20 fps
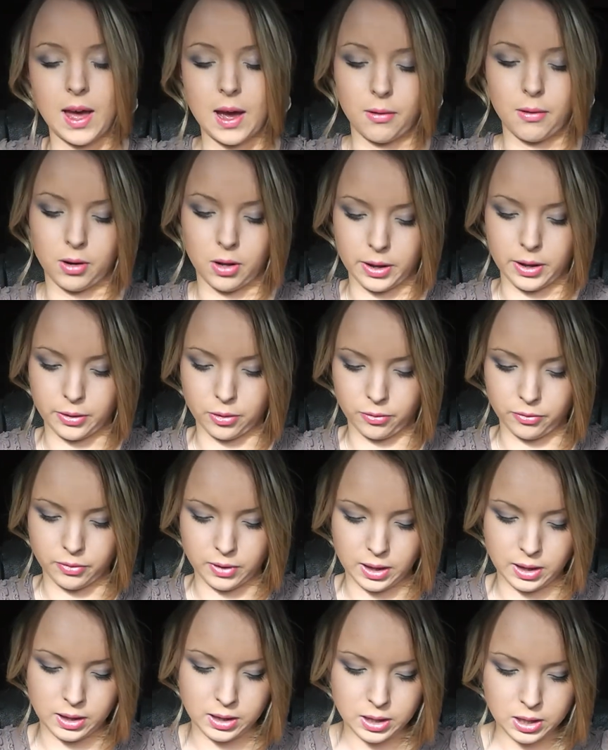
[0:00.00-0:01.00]
outline of
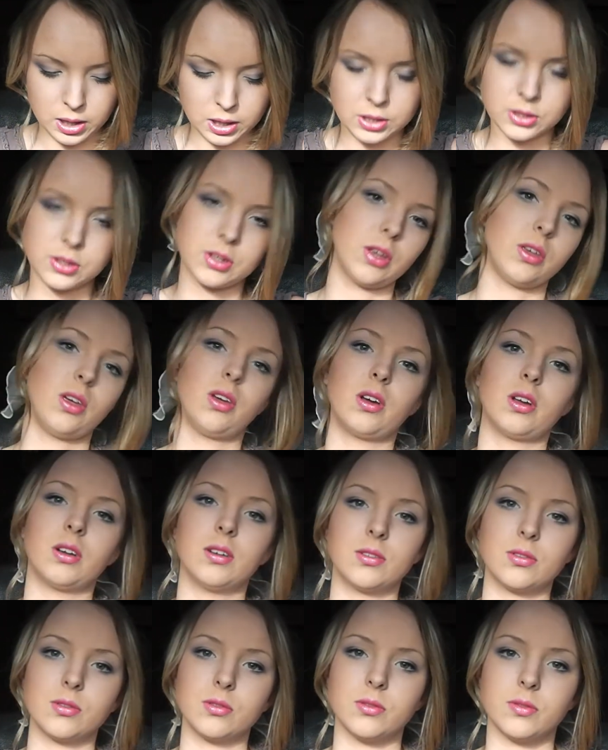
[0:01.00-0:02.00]
it, so you can